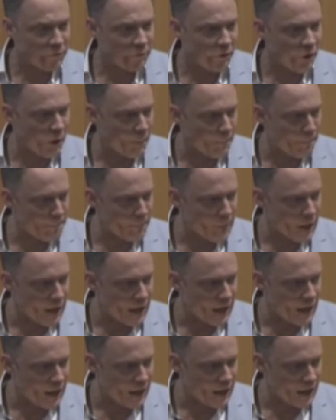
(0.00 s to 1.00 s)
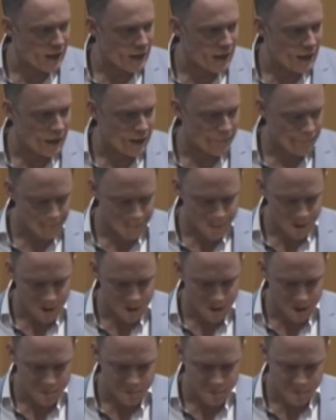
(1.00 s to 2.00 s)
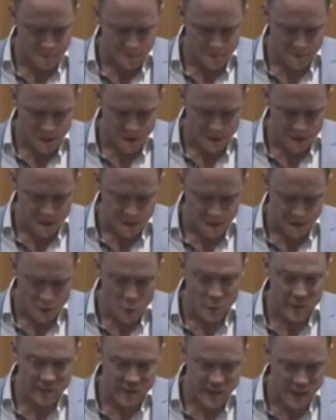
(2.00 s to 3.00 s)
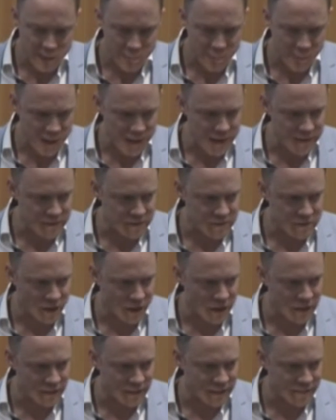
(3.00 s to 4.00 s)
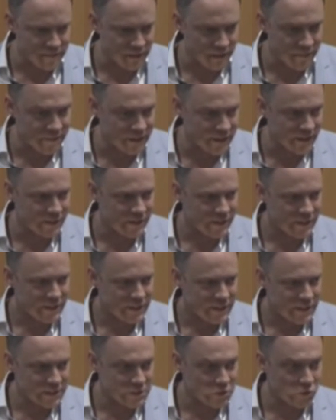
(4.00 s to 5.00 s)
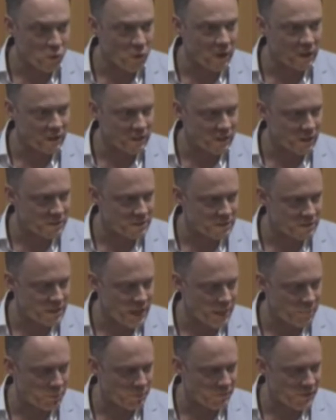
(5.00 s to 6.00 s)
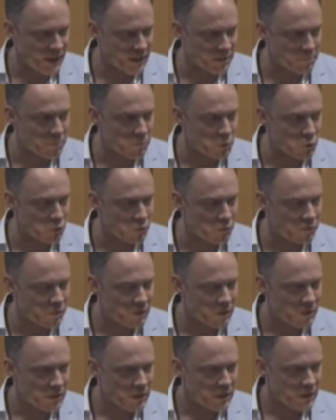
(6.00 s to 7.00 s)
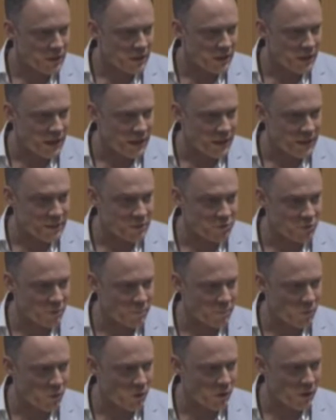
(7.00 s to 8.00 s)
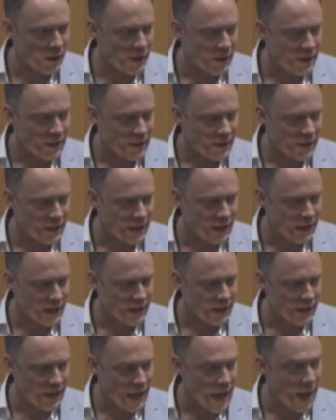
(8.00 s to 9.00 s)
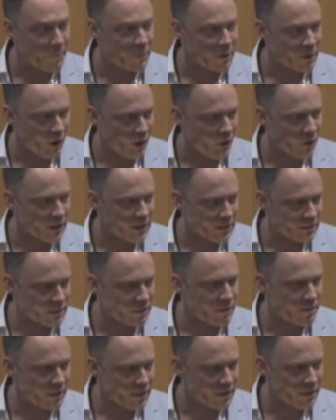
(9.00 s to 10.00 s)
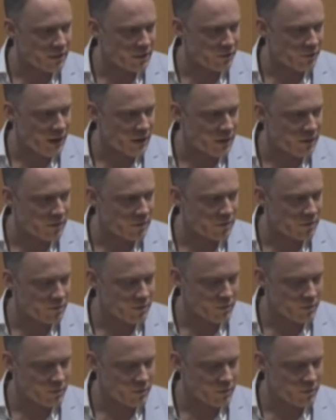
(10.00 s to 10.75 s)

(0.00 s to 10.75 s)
from a quit campaign in Thailand that I think is a really nice example of how to move into a more habit-oriented thinking around